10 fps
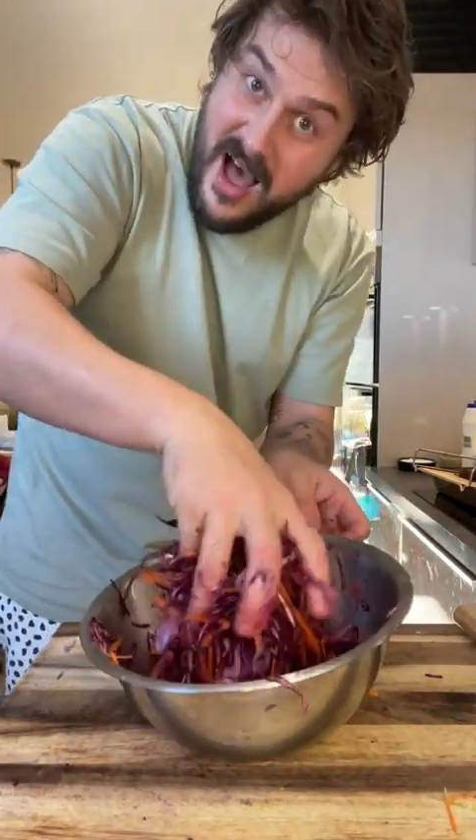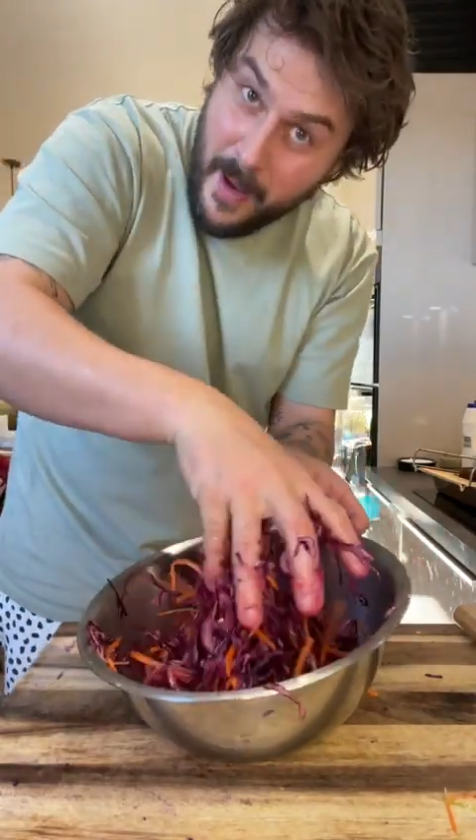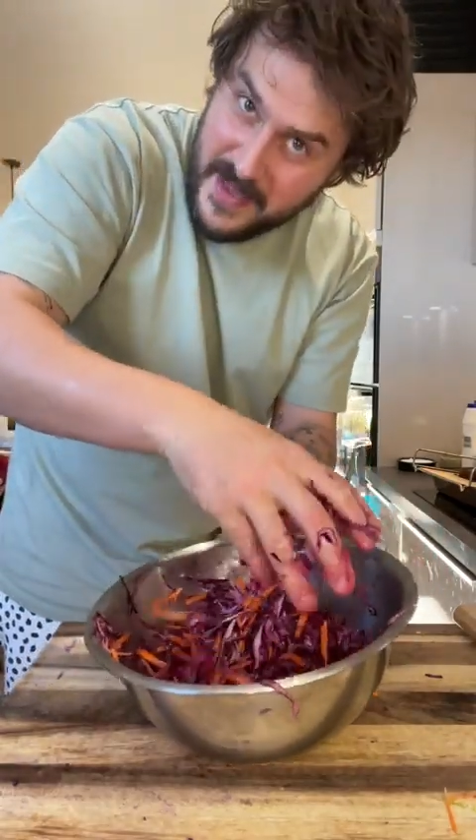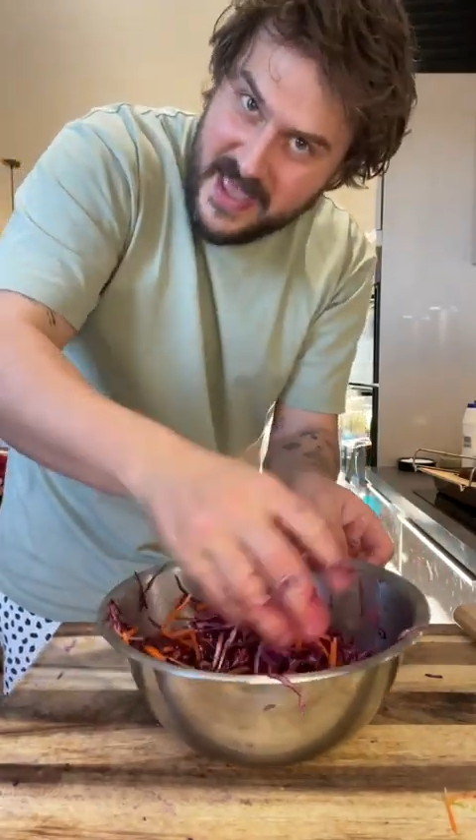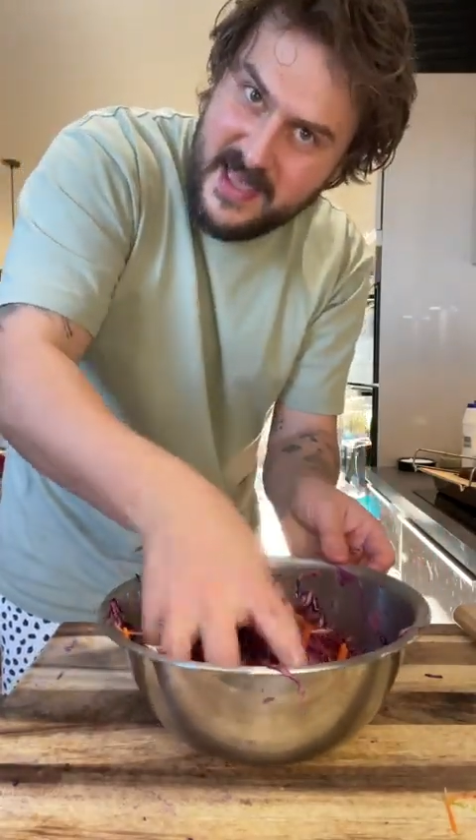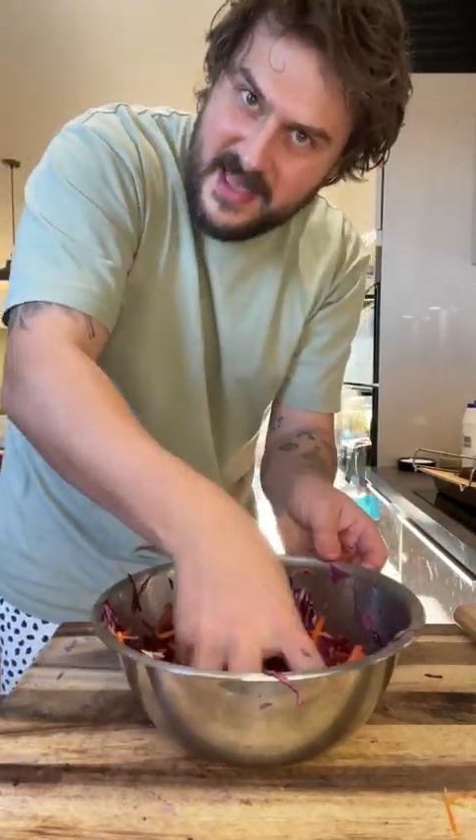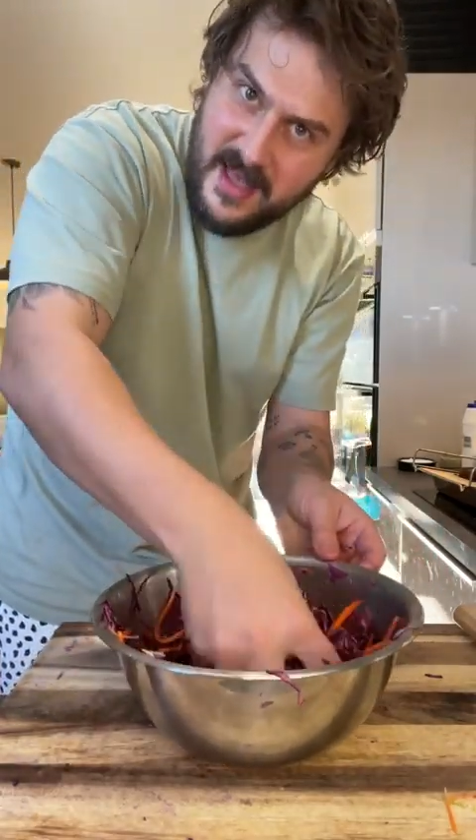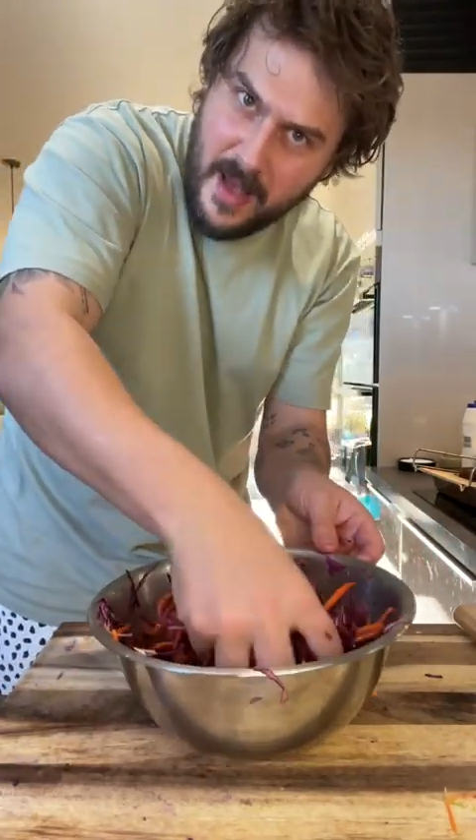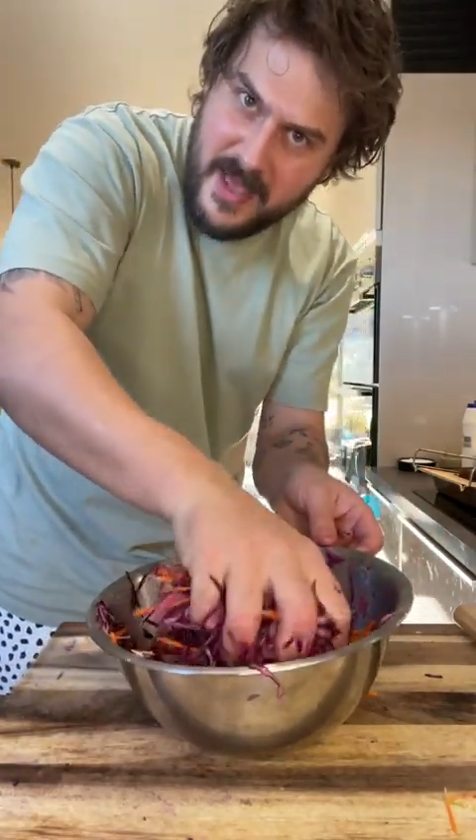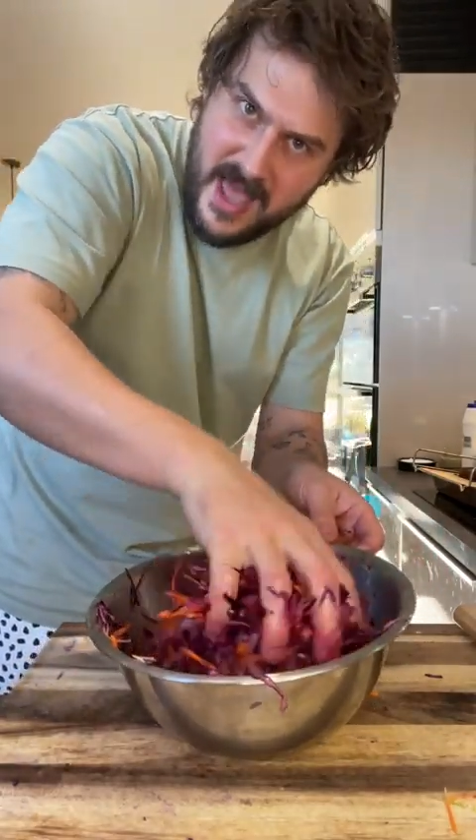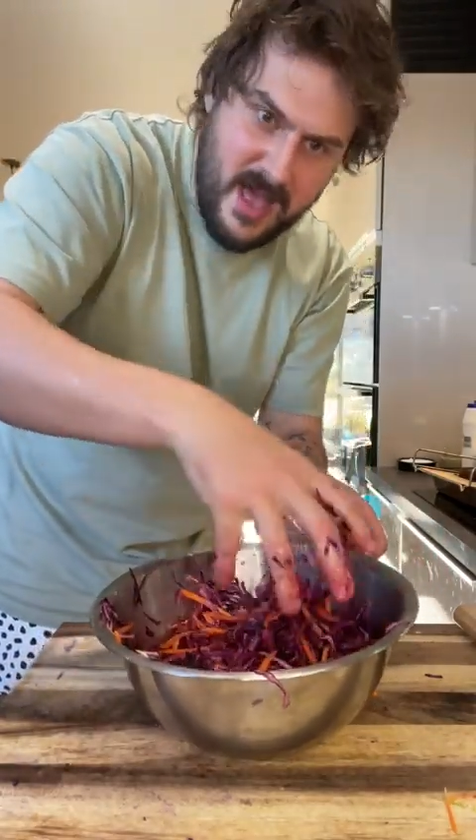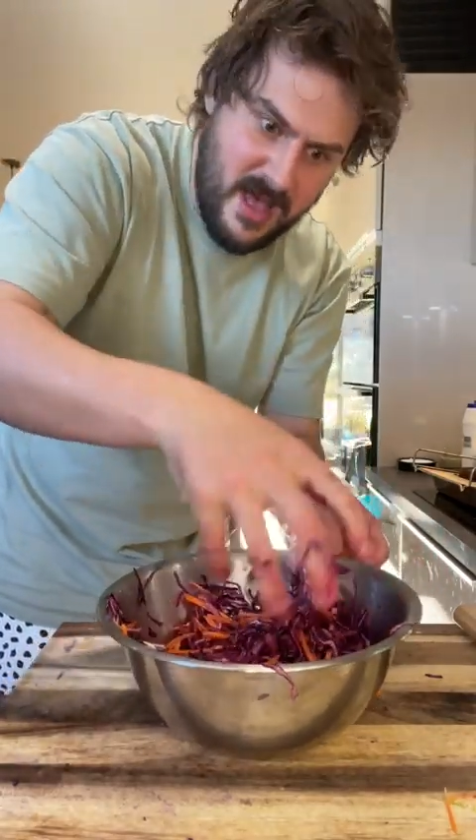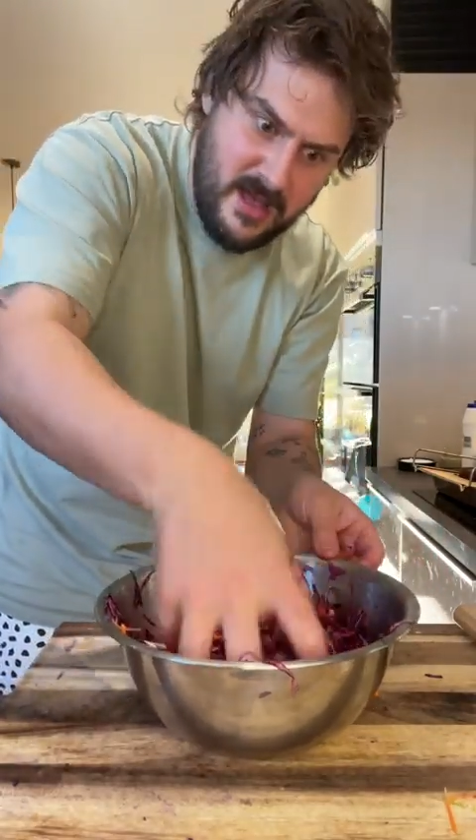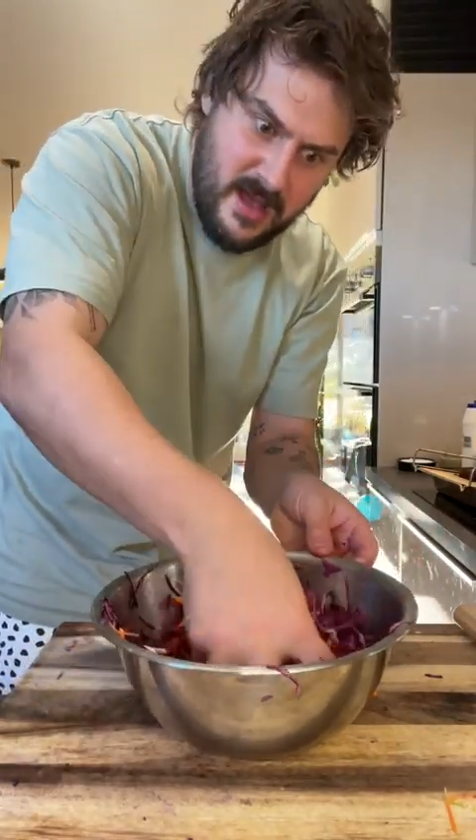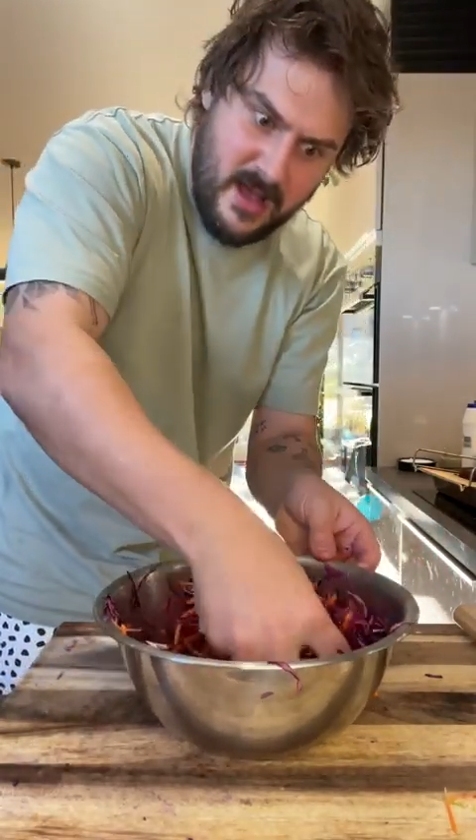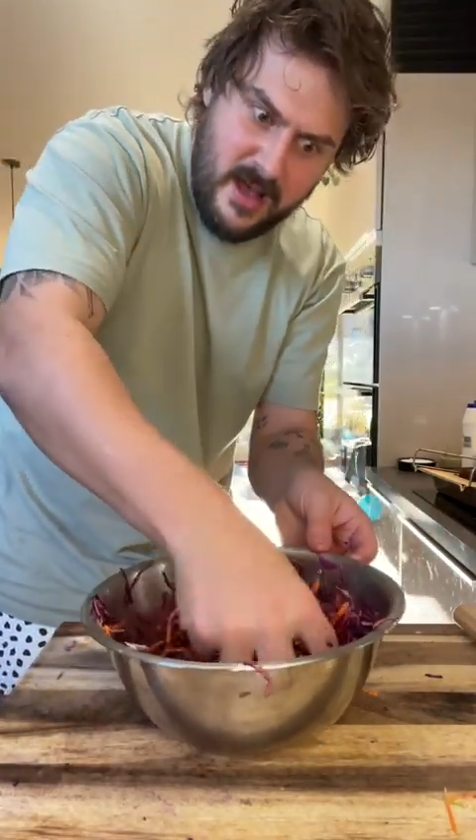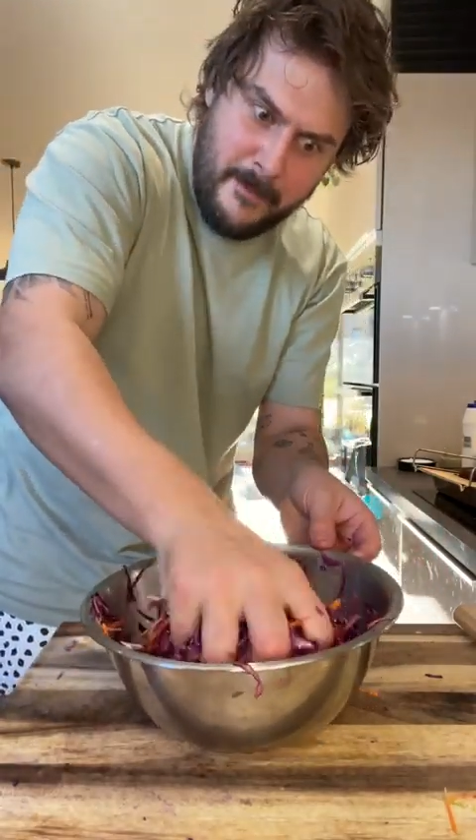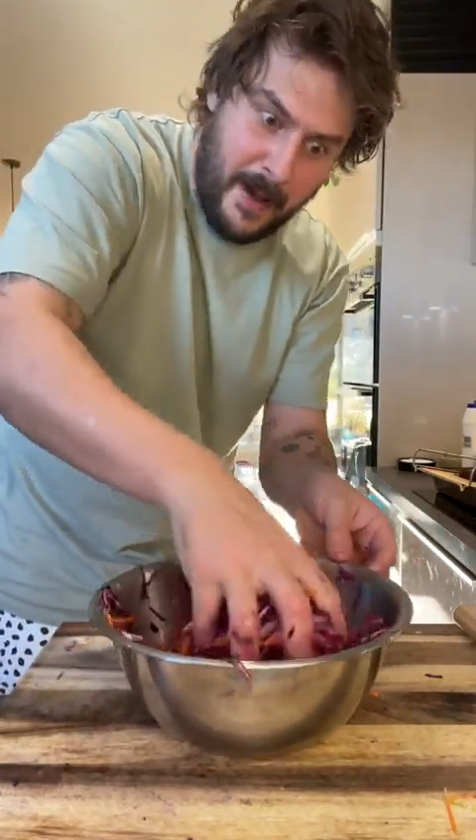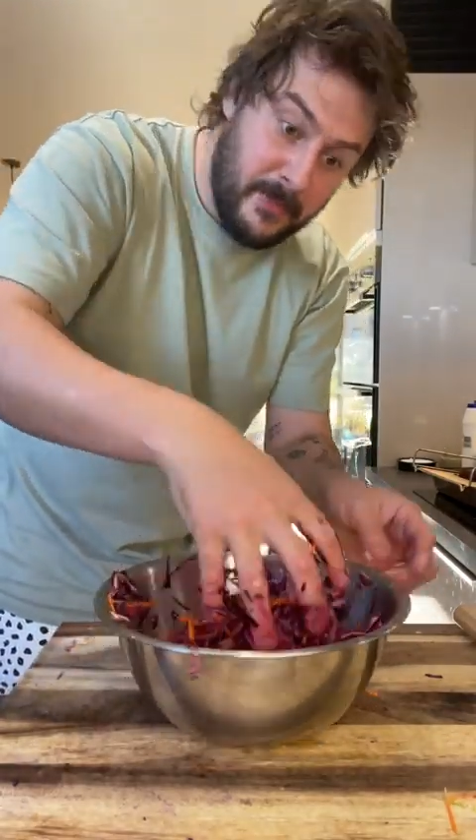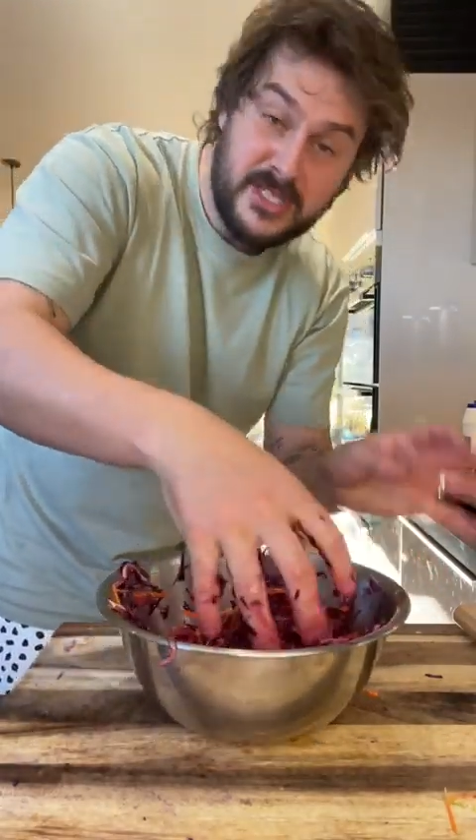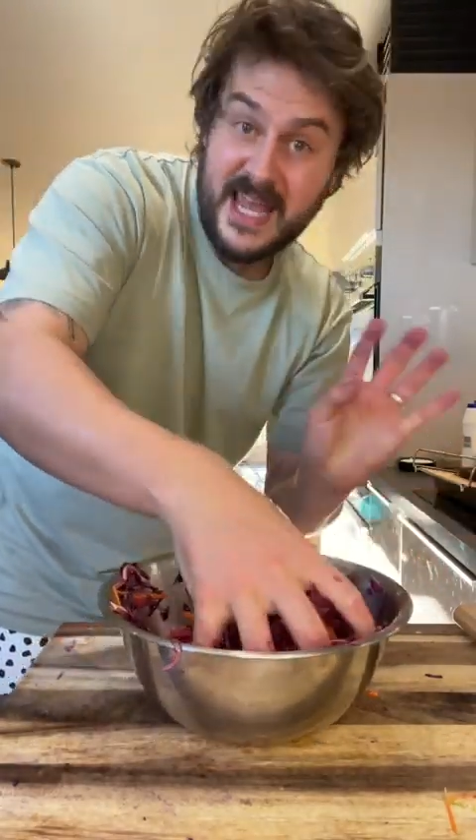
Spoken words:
I'm here, but I'm not